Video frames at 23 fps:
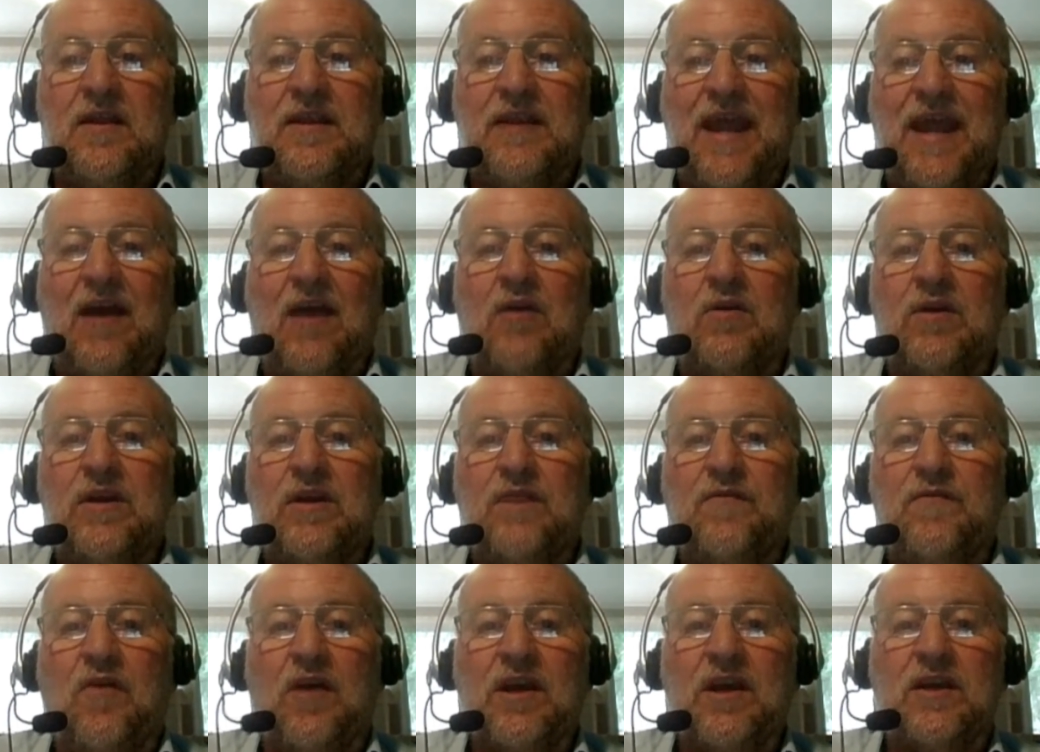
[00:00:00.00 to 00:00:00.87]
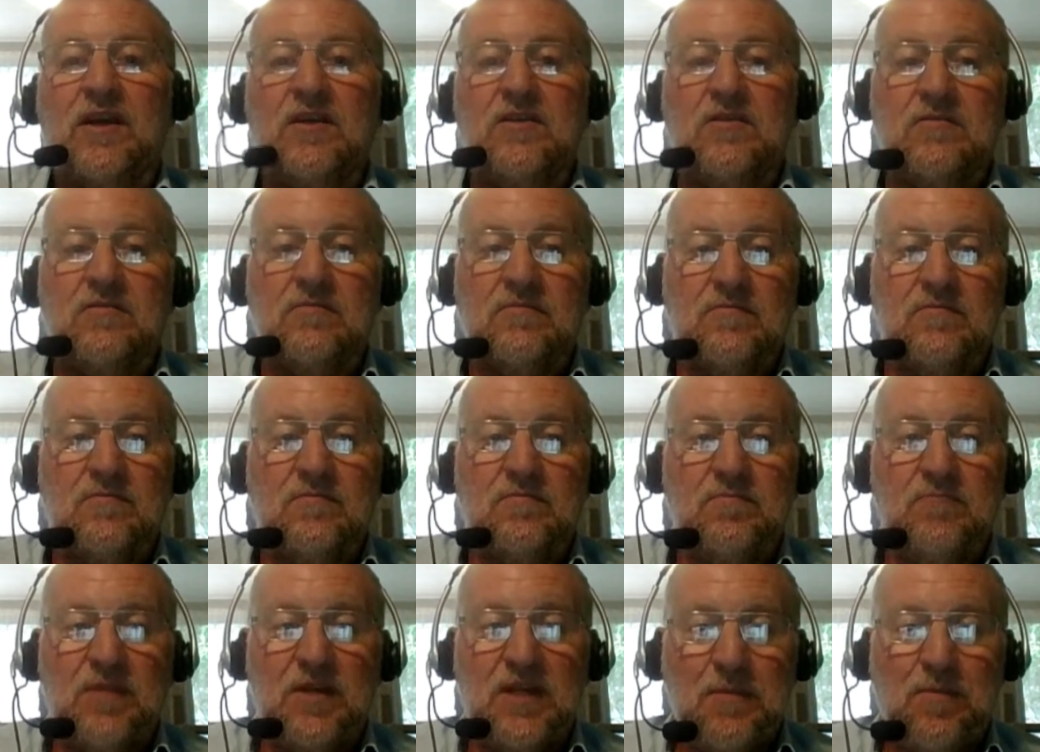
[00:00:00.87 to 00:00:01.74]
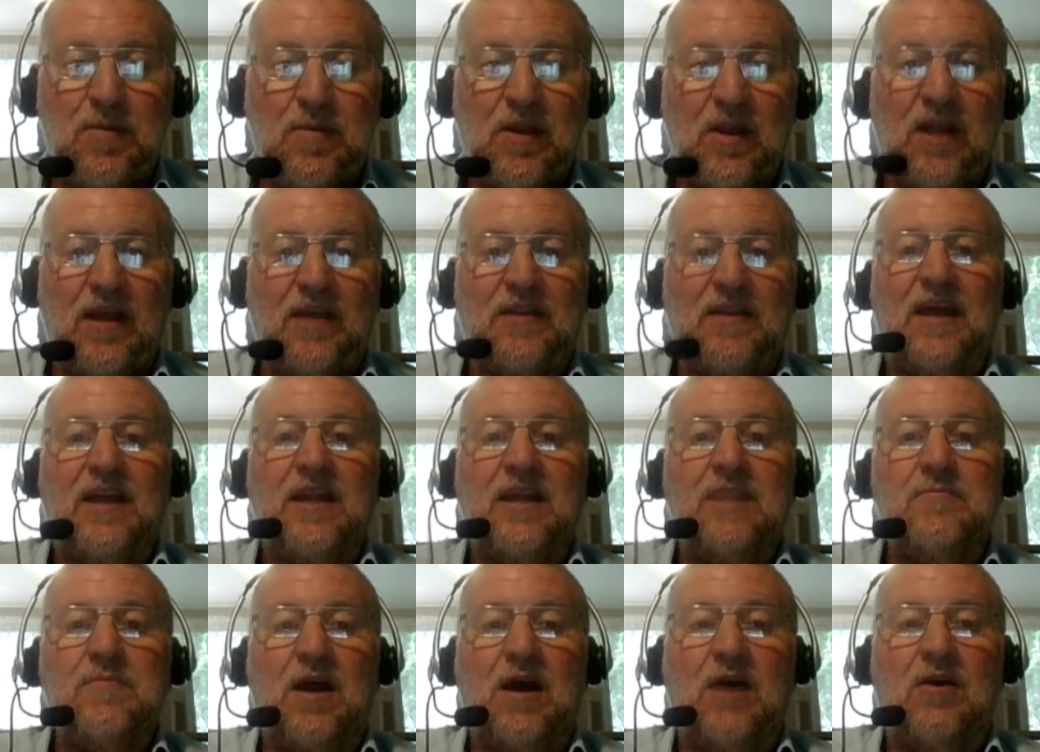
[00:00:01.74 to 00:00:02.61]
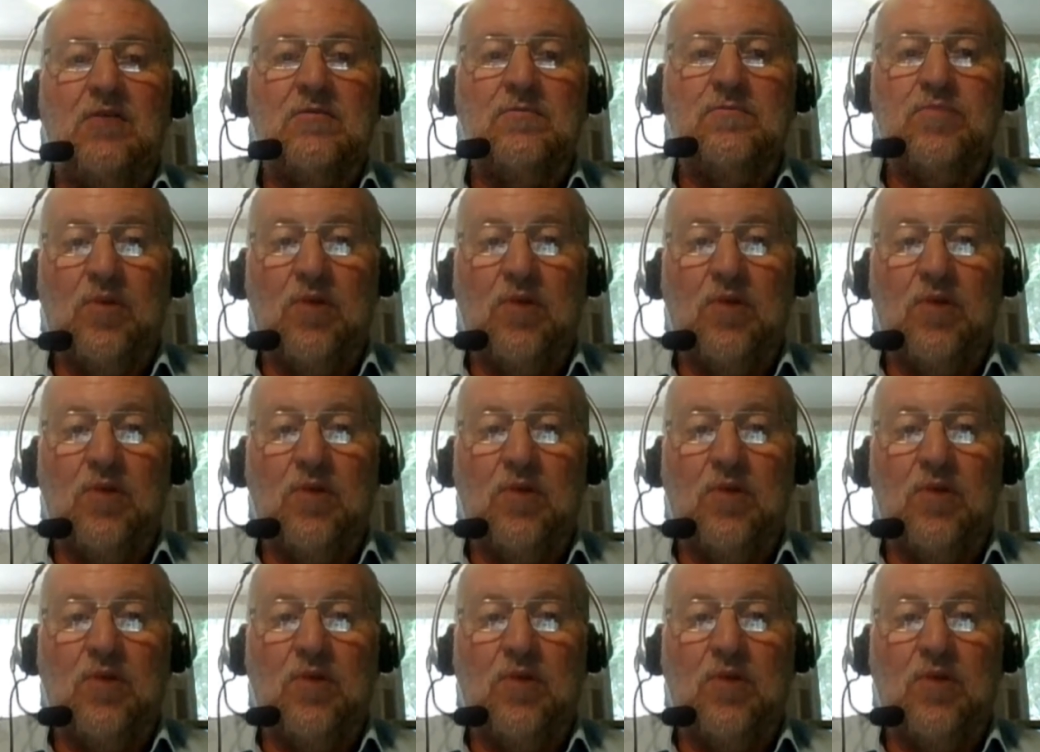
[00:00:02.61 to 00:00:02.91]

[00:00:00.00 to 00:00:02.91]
Now, if I can manipulate that email